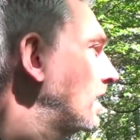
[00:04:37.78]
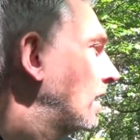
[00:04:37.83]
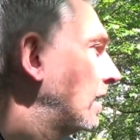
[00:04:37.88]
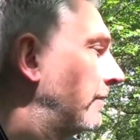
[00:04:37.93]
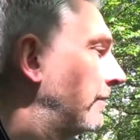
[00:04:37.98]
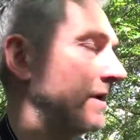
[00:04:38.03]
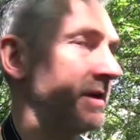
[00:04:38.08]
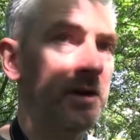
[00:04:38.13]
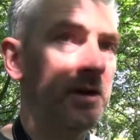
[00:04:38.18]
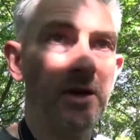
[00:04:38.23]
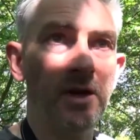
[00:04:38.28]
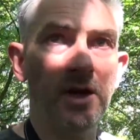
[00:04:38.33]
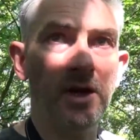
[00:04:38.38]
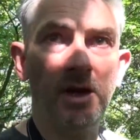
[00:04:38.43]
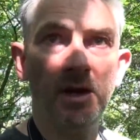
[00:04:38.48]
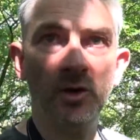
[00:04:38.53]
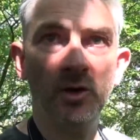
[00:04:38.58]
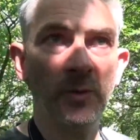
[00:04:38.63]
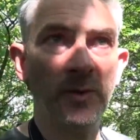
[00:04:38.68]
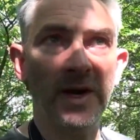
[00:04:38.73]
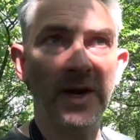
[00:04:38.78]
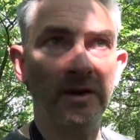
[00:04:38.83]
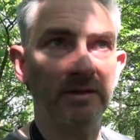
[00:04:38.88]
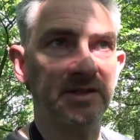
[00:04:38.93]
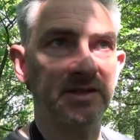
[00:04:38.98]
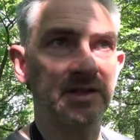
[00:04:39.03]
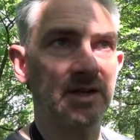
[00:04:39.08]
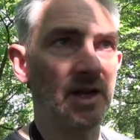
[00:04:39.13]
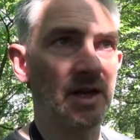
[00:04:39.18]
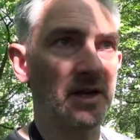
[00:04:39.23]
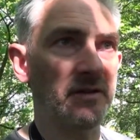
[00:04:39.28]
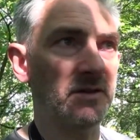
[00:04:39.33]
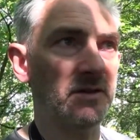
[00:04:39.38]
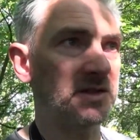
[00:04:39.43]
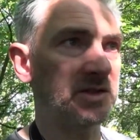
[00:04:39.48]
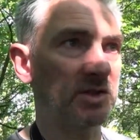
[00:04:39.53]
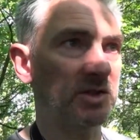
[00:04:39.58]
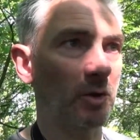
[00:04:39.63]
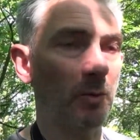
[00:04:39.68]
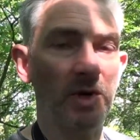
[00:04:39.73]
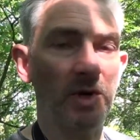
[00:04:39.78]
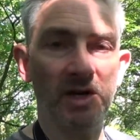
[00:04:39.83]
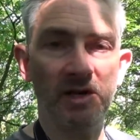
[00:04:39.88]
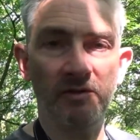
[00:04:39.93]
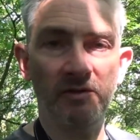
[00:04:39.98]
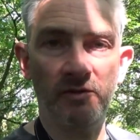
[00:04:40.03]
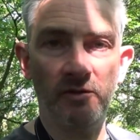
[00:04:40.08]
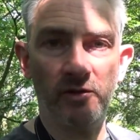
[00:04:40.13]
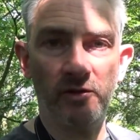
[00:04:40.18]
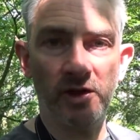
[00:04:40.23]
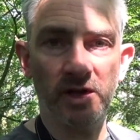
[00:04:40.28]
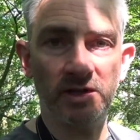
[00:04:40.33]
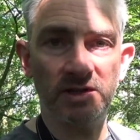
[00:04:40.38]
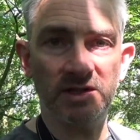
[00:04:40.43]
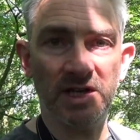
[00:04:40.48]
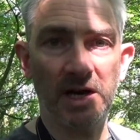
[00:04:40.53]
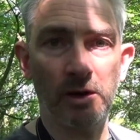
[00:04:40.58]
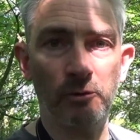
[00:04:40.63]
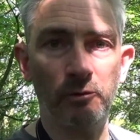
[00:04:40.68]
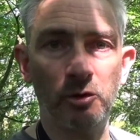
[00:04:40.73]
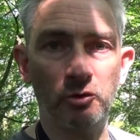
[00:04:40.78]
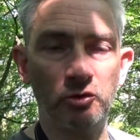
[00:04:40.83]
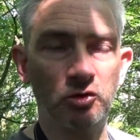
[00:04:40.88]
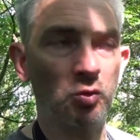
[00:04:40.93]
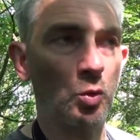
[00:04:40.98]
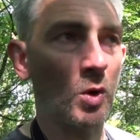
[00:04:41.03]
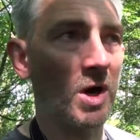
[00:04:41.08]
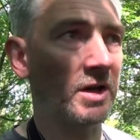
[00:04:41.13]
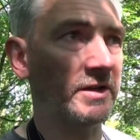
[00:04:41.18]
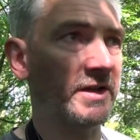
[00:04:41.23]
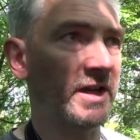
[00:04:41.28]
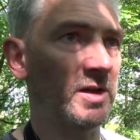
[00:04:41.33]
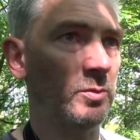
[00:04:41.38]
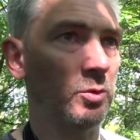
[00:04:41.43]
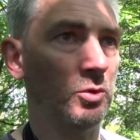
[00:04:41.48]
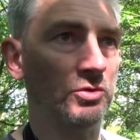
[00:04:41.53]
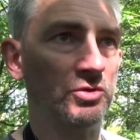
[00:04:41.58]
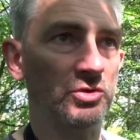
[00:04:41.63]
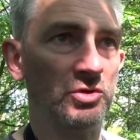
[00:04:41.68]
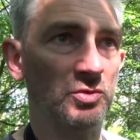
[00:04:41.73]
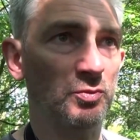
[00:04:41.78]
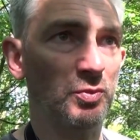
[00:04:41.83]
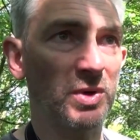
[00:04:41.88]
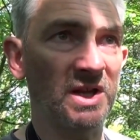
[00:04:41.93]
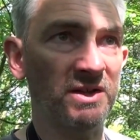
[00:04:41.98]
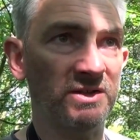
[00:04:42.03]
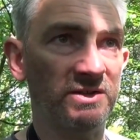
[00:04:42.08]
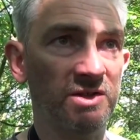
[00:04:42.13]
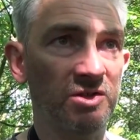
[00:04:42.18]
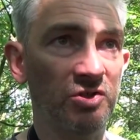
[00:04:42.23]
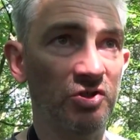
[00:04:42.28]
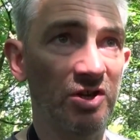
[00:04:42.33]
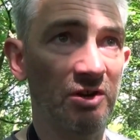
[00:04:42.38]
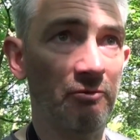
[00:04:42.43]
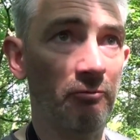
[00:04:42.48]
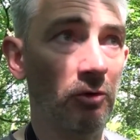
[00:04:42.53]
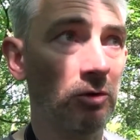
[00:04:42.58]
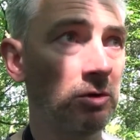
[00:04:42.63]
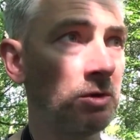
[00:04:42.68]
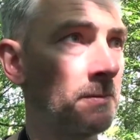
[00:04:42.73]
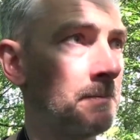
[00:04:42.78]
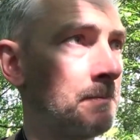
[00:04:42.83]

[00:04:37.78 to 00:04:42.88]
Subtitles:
I mean, coming out today, there's so many different things out, not just wild edibles, just plants in general.